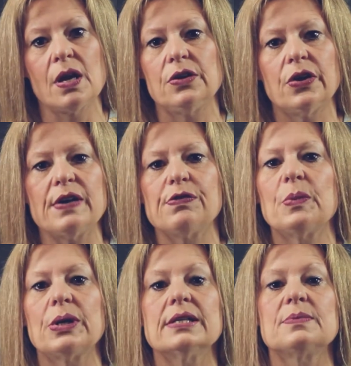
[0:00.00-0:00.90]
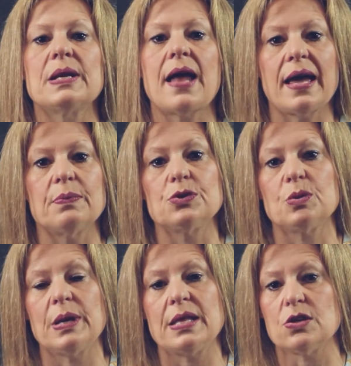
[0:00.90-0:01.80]
Not everybody has been able to
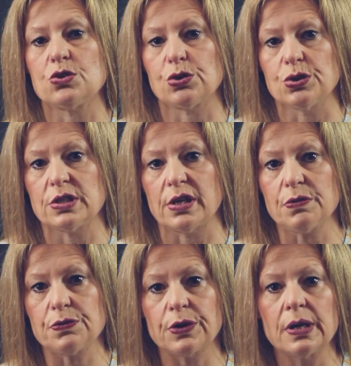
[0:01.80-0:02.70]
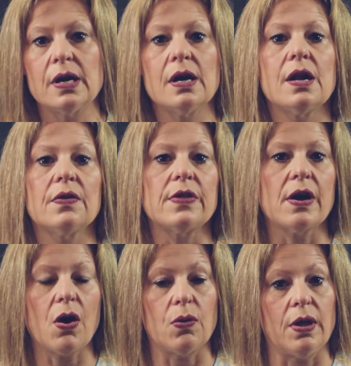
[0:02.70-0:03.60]
be their true self, their
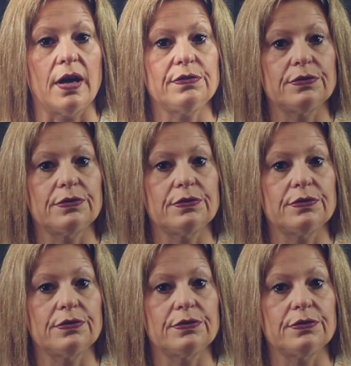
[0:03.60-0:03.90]
whole life.